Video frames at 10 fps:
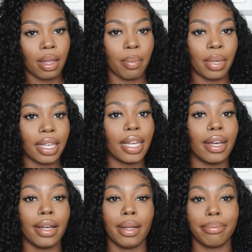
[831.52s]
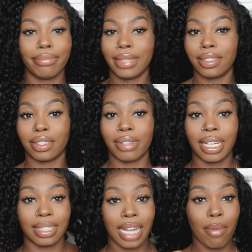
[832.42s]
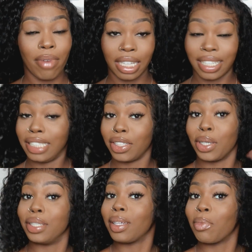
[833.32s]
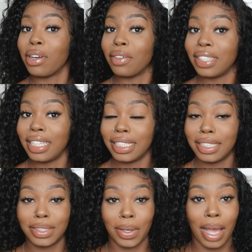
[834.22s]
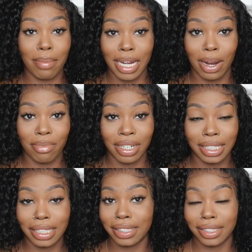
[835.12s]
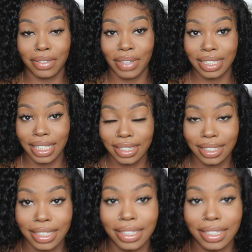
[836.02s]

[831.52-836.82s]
But yeah, this is great. So now I'm ready because I need to go somewhere after this. So I'm ready. This is fantastic.